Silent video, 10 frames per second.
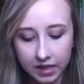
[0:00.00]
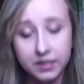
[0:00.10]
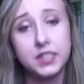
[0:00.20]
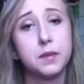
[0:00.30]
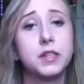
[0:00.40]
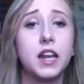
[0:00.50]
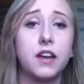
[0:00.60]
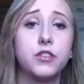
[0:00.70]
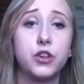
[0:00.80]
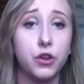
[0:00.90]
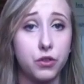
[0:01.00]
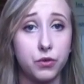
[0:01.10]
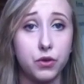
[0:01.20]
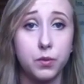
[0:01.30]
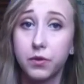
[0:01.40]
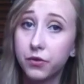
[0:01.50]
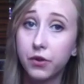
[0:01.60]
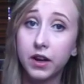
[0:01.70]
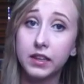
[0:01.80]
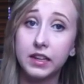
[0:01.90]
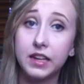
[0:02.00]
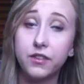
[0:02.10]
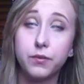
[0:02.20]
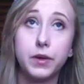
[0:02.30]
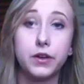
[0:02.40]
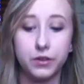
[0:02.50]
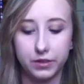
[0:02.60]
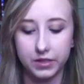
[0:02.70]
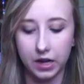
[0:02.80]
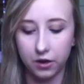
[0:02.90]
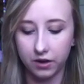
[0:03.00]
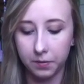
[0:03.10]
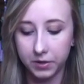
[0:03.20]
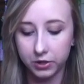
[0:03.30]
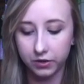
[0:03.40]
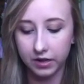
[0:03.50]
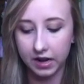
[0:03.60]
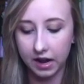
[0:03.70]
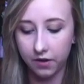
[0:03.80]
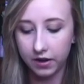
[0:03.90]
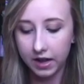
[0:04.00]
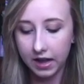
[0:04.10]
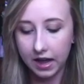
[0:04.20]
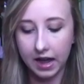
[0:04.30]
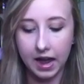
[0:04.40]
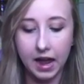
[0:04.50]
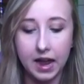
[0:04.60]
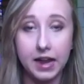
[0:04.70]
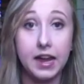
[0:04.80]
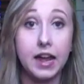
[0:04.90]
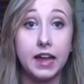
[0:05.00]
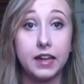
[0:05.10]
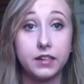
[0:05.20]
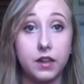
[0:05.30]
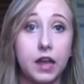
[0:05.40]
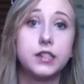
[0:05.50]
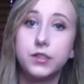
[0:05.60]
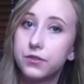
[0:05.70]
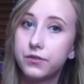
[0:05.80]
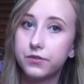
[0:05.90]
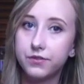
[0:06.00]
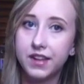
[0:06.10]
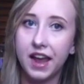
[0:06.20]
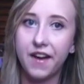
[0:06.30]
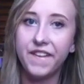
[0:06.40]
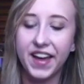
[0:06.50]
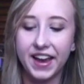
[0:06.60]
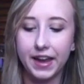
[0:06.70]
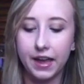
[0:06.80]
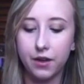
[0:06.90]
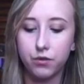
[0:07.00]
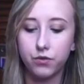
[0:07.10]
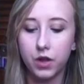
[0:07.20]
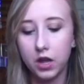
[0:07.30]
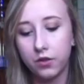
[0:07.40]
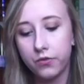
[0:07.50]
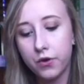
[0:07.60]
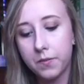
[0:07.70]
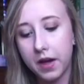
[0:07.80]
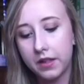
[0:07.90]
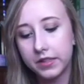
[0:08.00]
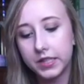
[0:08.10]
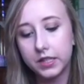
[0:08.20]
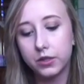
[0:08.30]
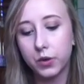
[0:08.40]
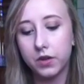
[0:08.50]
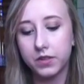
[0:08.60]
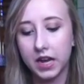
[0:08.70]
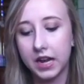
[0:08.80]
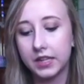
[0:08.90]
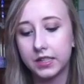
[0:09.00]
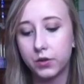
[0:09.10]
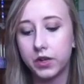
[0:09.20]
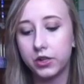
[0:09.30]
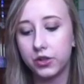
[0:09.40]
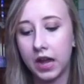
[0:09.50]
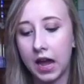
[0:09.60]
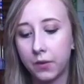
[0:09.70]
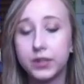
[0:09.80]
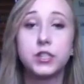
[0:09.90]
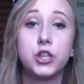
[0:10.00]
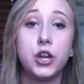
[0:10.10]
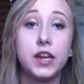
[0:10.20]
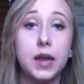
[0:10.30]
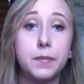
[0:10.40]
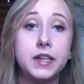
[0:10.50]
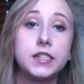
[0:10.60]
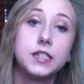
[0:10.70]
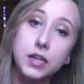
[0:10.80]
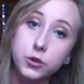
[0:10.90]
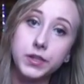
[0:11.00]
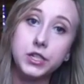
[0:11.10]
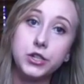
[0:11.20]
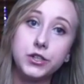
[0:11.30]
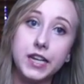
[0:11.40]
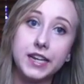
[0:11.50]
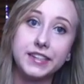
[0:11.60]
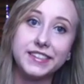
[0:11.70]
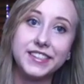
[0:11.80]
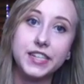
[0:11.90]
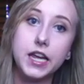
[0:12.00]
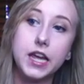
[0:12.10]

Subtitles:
and the steps that I have to go through before I leave, because I don't have much longer now. As of now, I have 4 months, 12 days, 22 hours, 38 minutes and 22 seconds